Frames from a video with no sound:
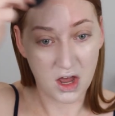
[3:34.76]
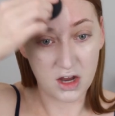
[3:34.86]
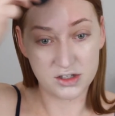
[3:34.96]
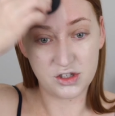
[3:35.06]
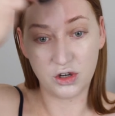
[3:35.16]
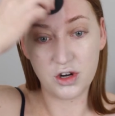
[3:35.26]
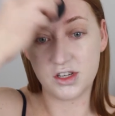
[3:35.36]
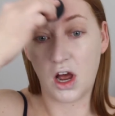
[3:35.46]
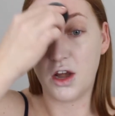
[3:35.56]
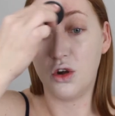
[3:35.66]
As soon as
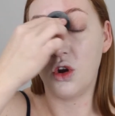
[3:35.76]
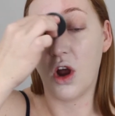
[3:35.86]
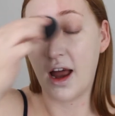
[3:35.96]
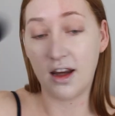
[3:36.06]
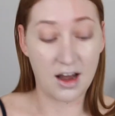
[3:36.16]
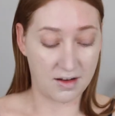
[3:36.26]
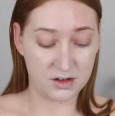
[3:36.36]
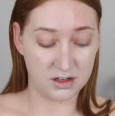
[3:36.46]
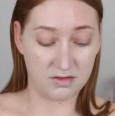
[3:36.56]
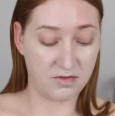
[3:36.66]
I knew I didn't have
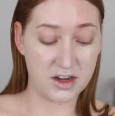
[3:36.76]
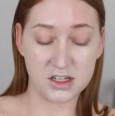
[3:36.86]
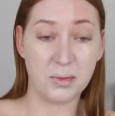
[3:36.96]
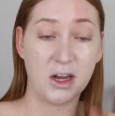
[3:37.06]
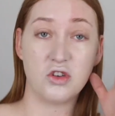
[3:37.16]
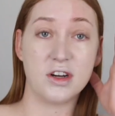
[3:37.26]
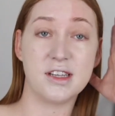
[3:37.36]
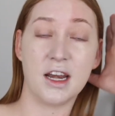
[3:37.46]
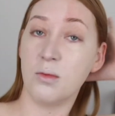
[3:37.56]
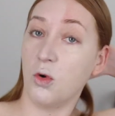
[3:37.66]
to fit into my dress
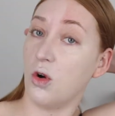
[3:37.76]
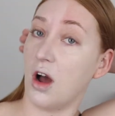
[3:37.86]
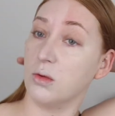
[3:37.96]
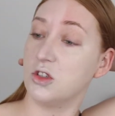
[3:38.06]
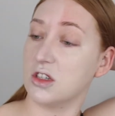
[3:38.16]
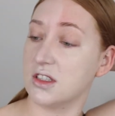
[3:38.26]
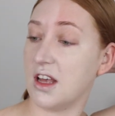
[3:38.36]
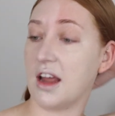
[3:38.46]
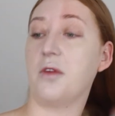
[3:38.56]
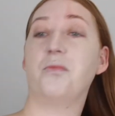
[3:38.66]
anymore, I was just
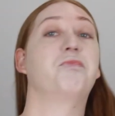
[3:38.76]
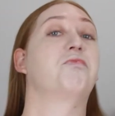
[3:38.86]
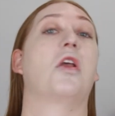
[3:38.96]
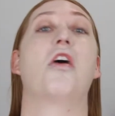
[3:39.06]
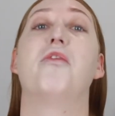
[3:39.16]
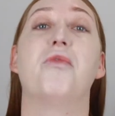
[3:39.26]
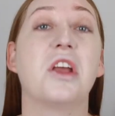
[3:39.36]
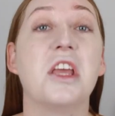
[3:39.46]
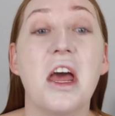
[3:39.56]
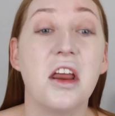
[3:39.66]
like,
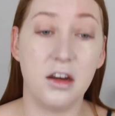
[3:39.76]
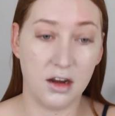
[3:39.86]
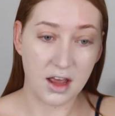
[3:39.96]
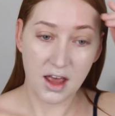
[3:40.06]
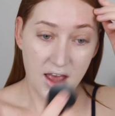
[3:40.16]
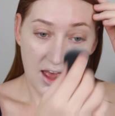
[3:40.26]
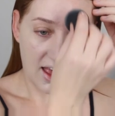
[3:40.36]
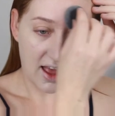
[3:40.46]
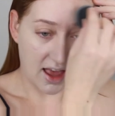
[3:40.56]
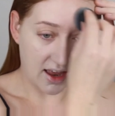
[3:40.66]
forget it.
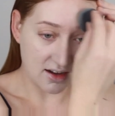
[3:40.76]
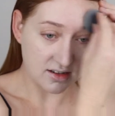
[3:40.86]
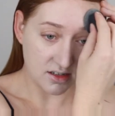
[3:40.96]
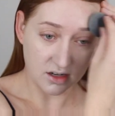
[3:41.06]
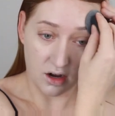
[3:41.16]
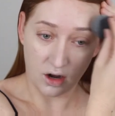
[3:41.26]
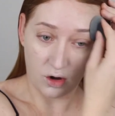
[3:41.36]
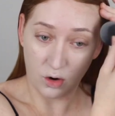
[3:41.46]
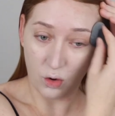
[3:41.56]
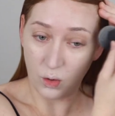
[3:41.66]
And
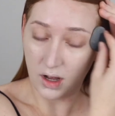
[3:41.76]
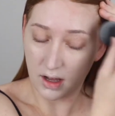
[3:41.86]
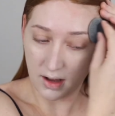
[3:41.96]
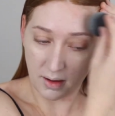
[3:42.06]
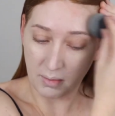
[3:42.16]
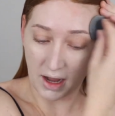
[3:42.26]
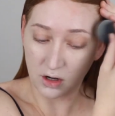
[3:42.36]
oh my